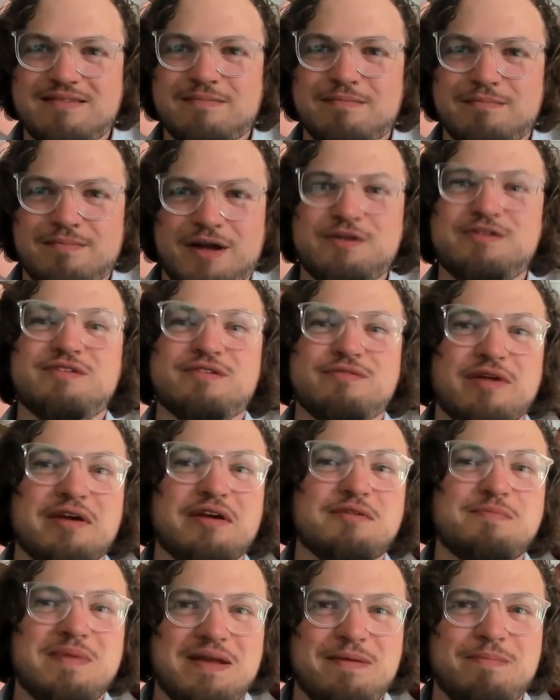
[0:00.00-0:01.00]
most of
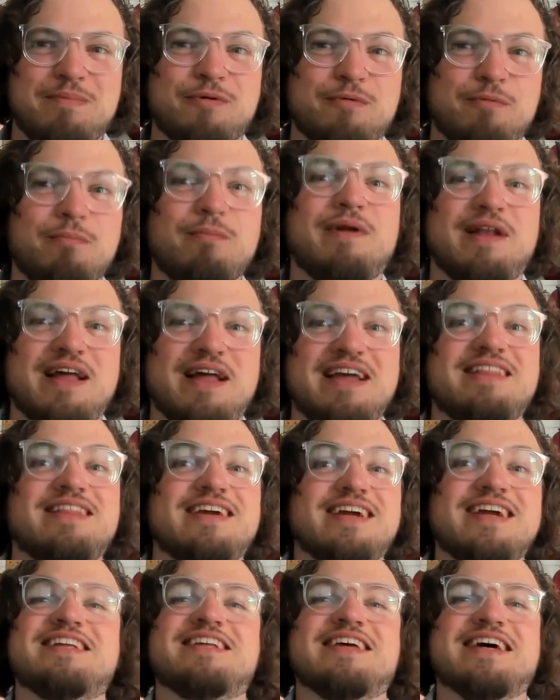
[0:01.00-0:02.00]
those people play the
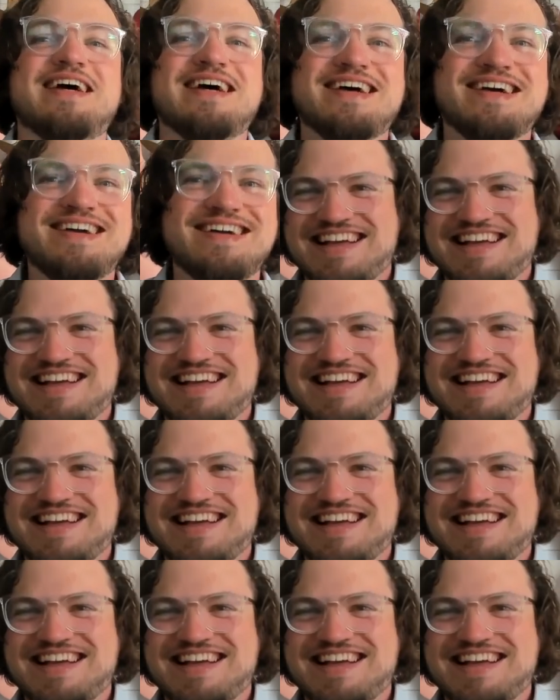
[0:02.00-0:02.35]
guitar.